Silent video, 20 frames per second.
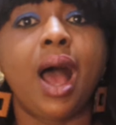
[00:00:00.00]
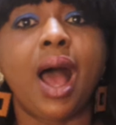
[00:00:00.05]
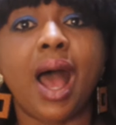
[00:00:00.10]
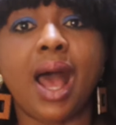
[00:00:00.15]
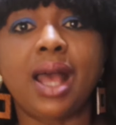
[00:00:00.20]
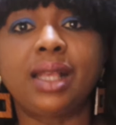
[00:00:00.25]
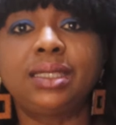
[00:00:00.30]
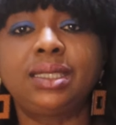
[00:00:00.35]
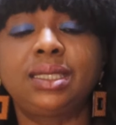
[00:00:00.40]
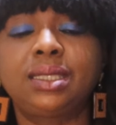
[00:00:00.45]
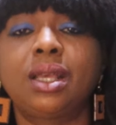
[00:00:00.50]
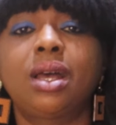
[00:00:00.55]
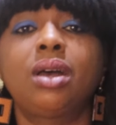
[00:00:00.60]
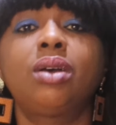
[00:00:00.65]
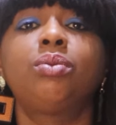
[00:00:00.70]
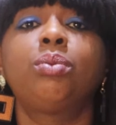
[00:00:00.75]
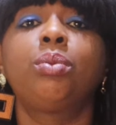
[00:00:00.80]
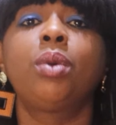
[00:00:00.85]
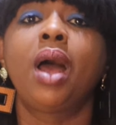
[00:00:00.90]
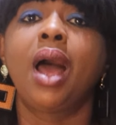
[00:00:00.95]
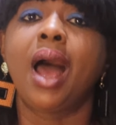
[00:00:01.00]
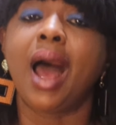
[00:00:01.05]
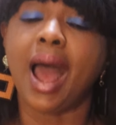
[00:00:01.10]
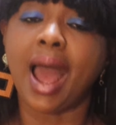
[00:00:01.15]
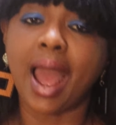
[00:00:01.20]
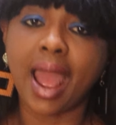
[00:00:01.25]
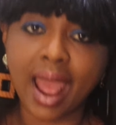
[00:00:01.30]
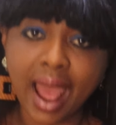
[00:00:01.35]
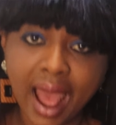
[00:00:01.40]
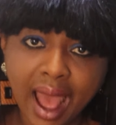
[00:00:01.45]
Handsome,
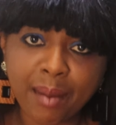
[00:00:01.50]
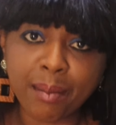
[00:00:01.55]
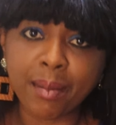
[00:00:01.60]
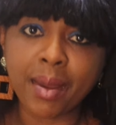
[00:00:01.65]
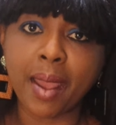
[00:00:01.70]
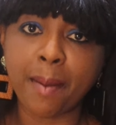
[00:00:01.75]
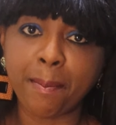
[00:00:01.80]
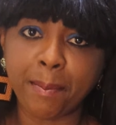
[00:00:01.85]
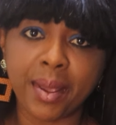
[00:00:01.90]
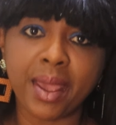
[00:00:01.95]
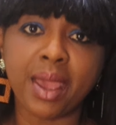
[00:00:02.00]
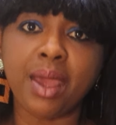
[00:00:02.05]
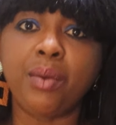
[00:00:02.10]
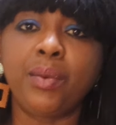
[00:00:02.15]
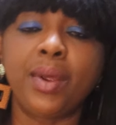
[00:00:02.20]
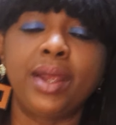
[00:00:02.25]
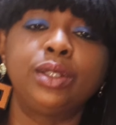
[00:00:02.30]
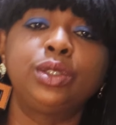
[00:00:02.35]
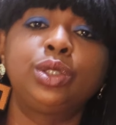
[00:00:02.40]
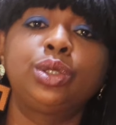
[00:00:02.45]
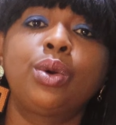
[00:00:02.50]
I am a parent,